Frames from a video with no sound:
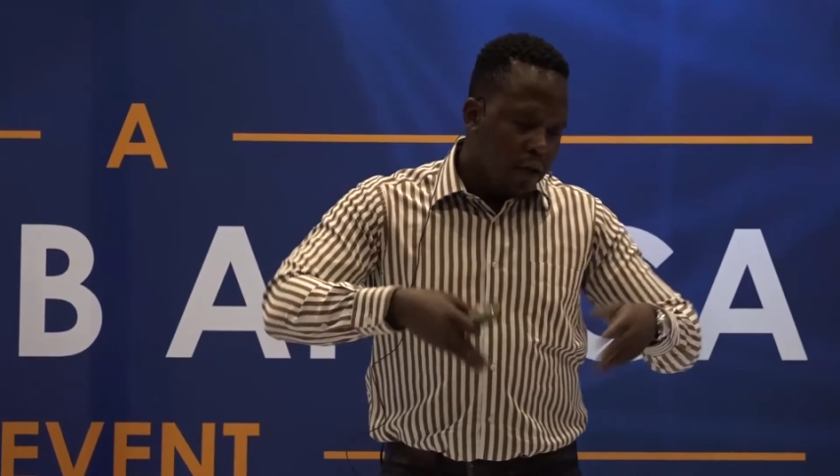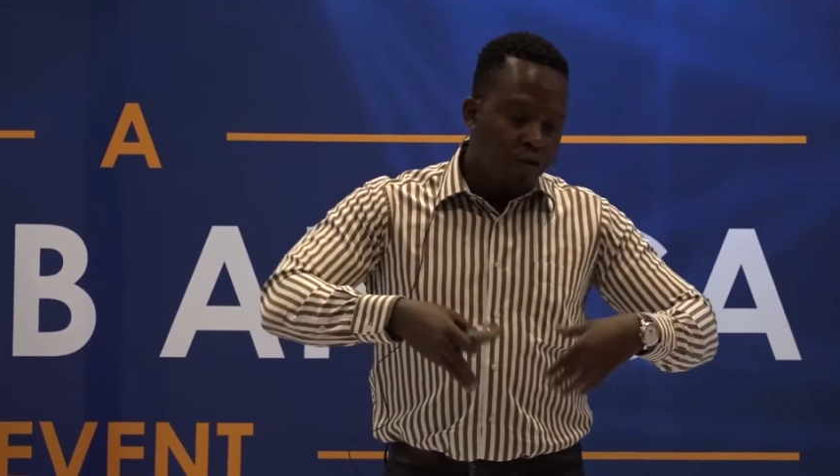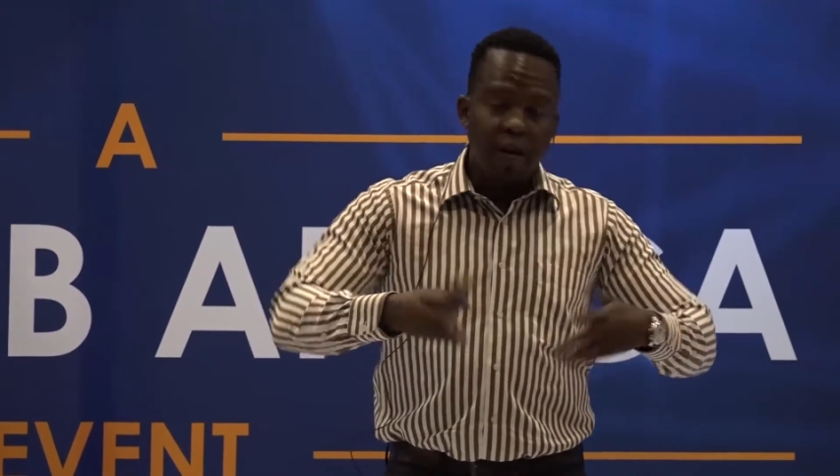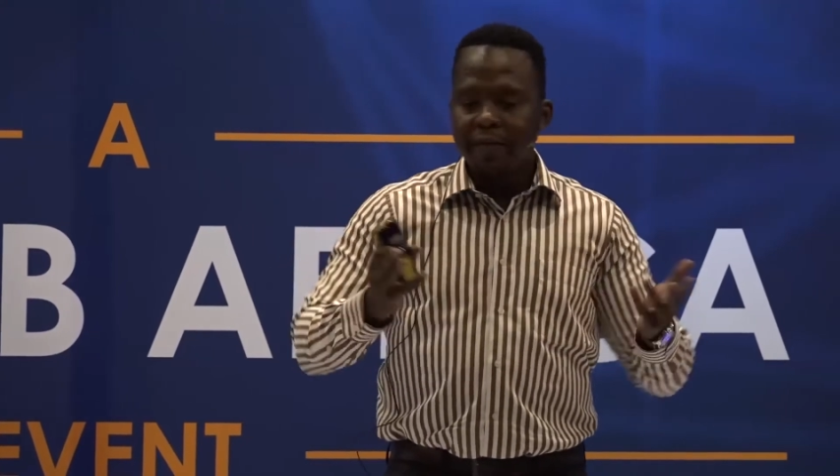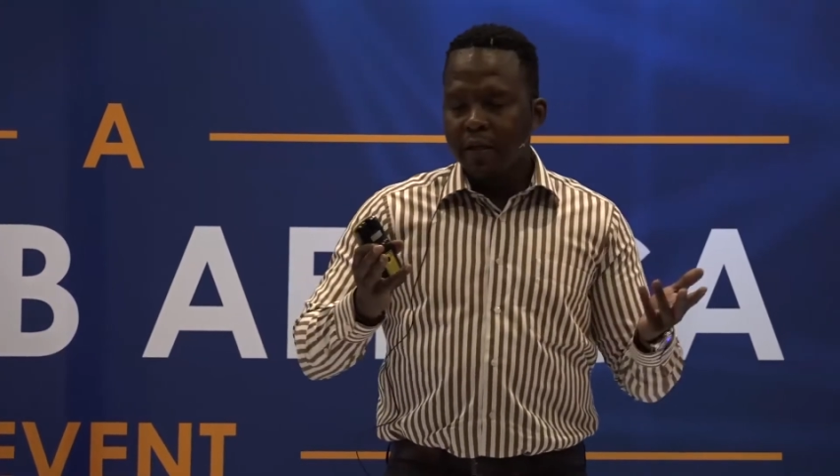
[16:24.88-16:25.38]

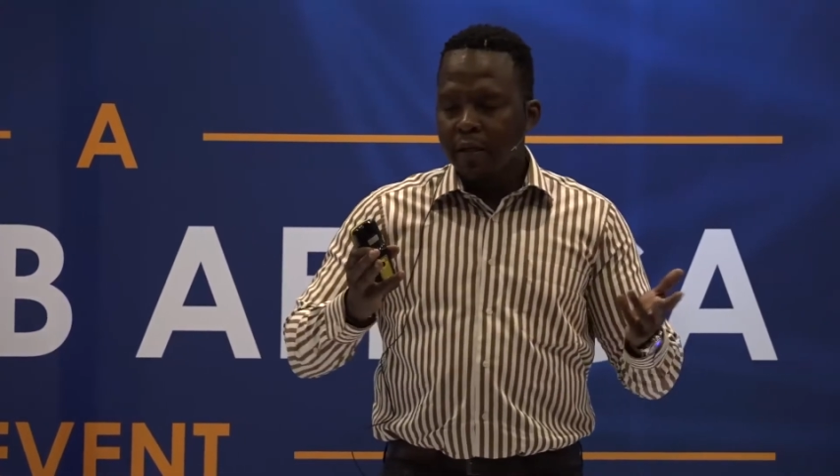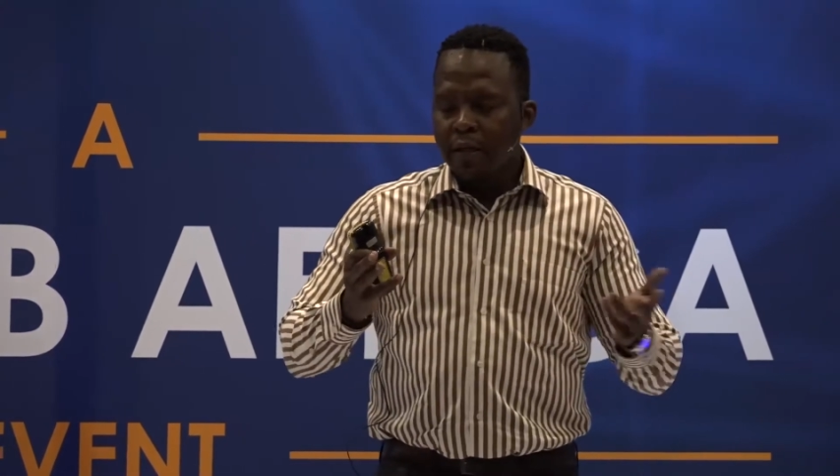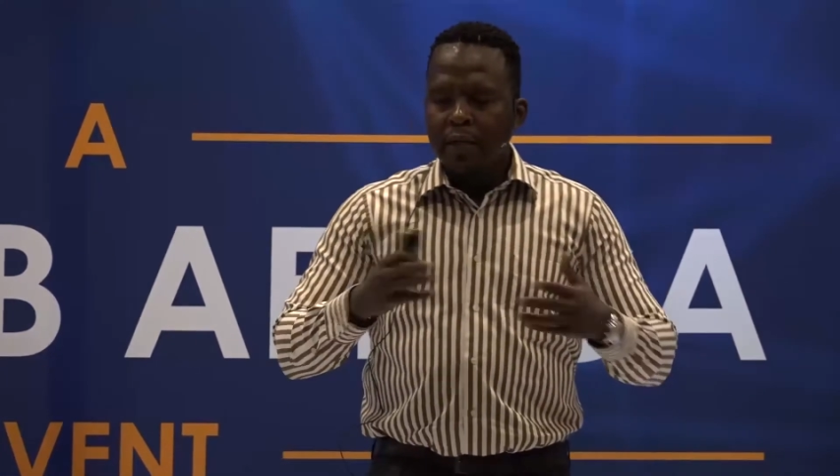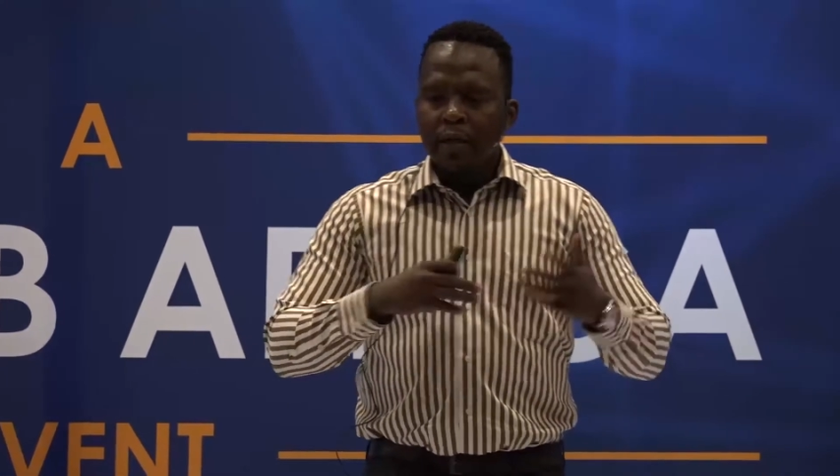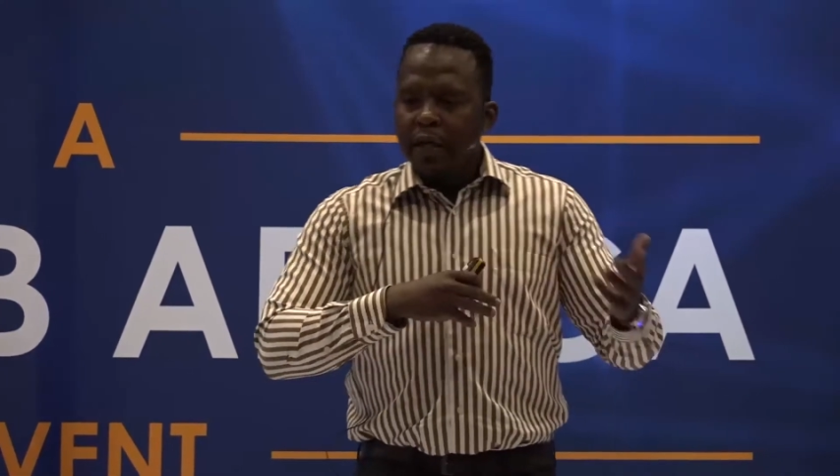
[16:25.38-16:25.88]
traffic,
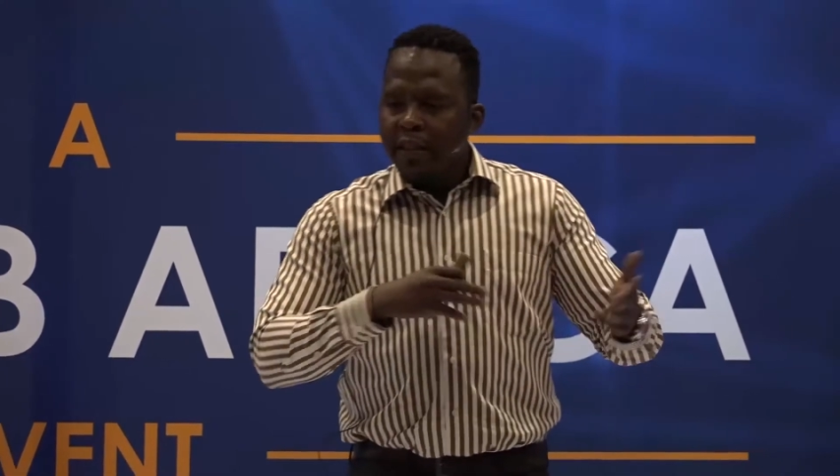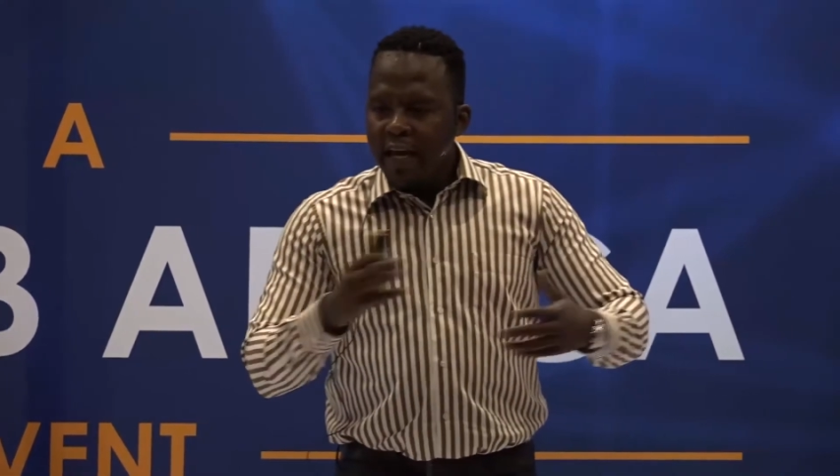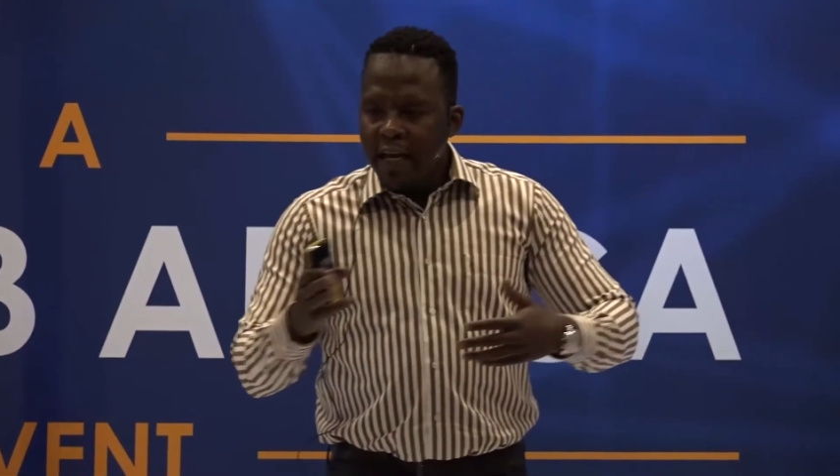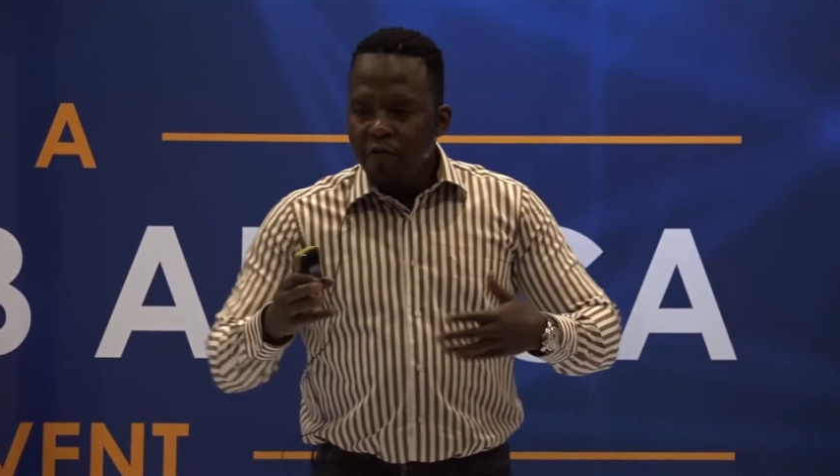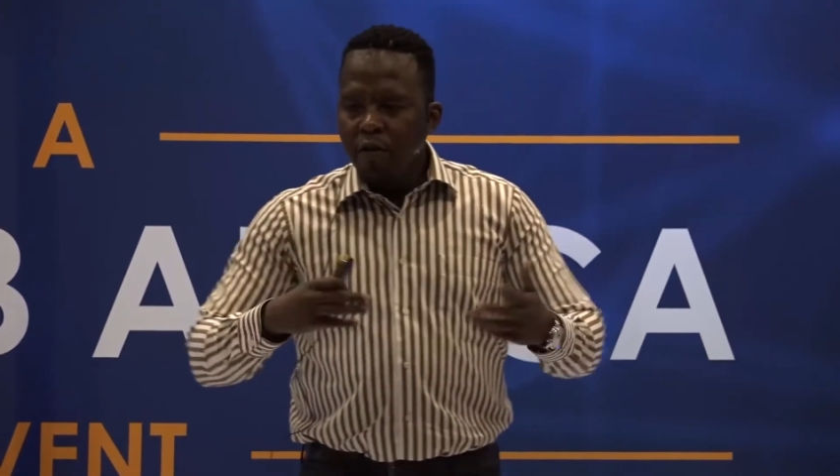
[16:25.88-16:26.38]
and
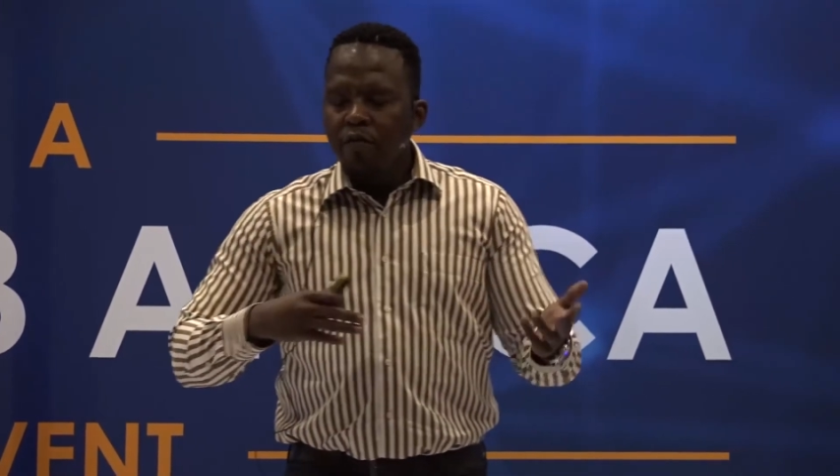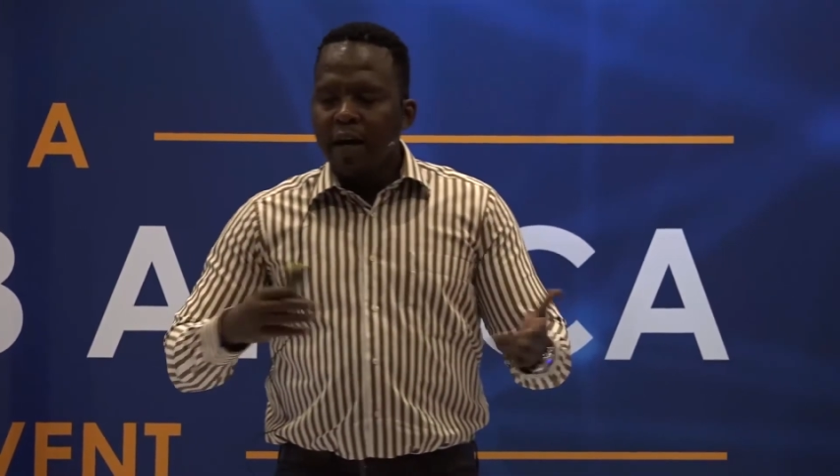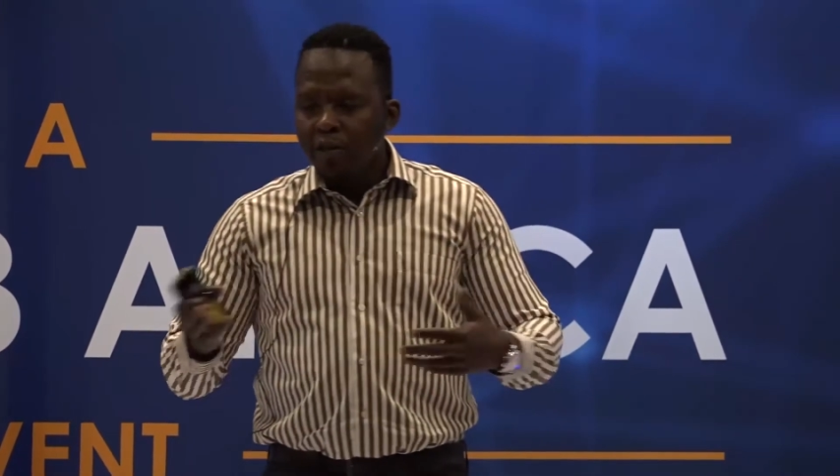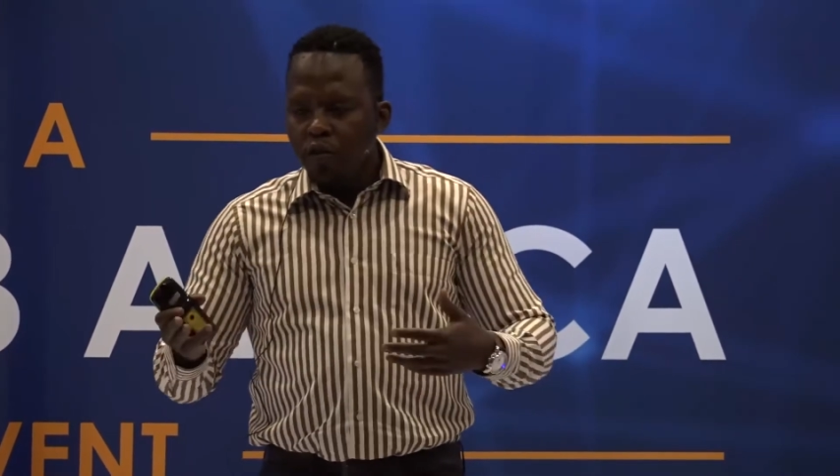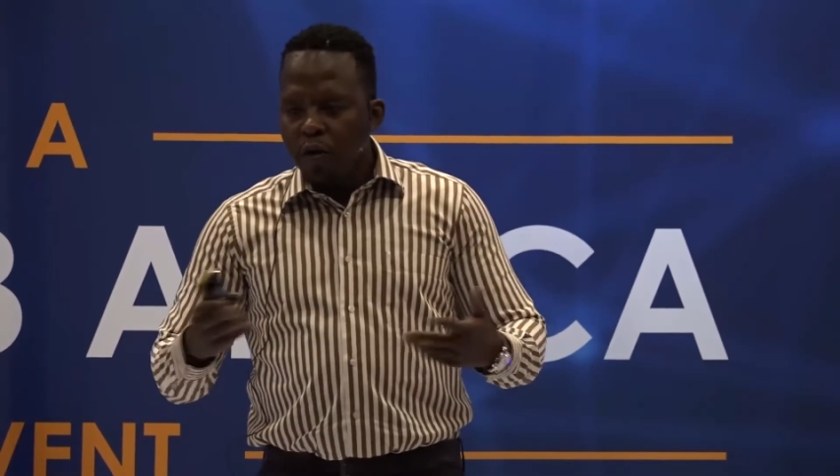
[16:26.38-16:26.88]
then
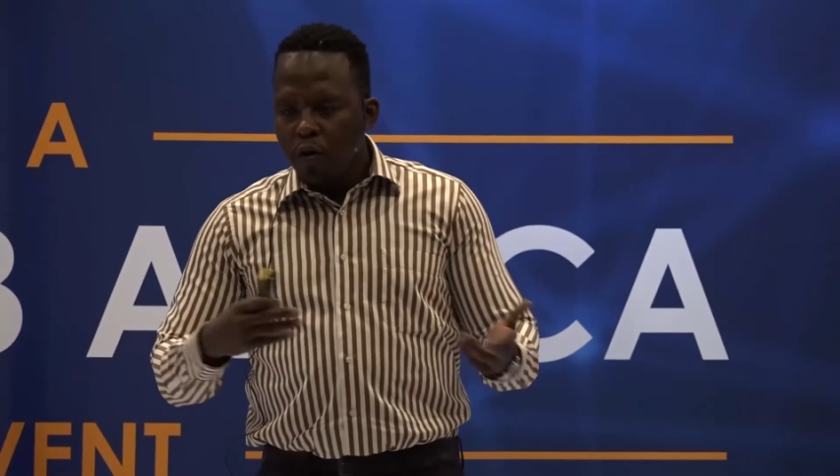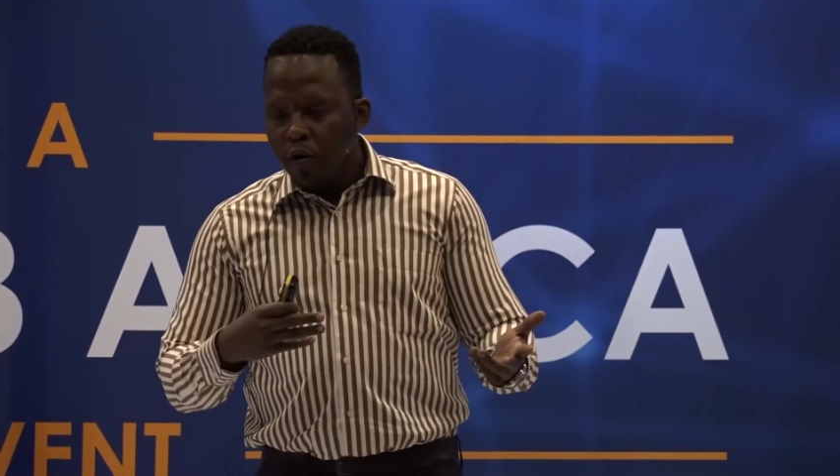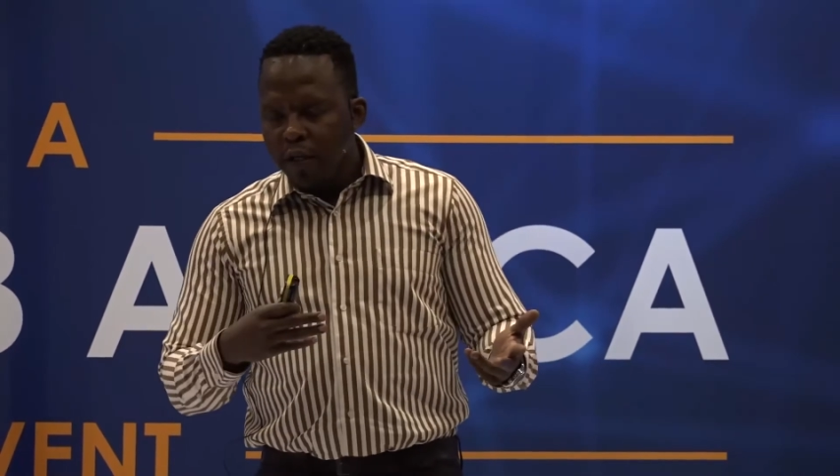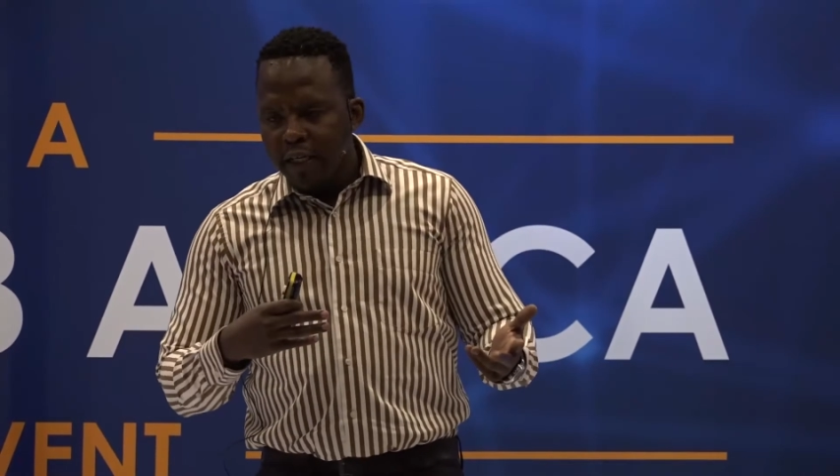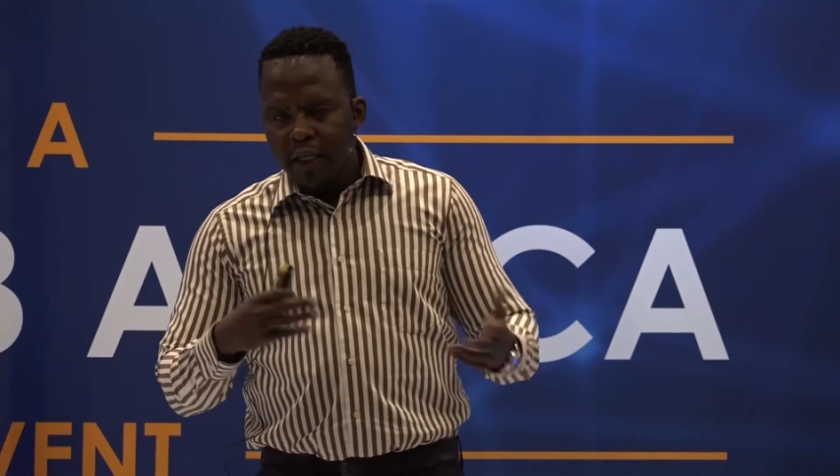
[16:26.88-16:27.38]
reroute you
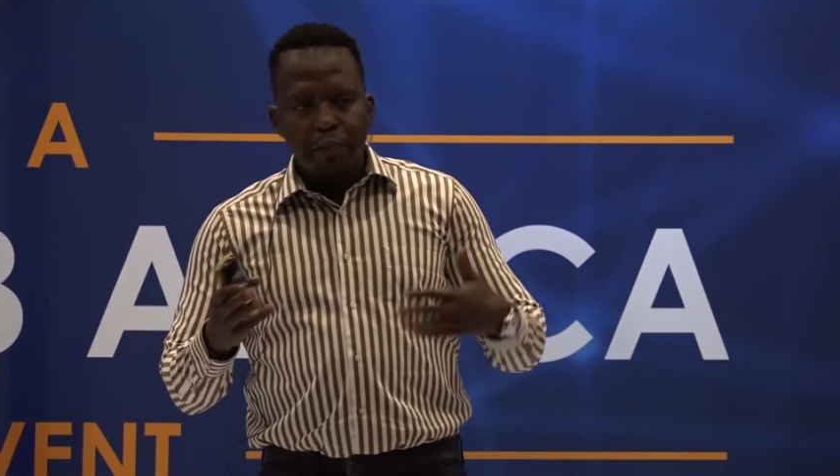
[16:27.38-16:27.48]
accordingly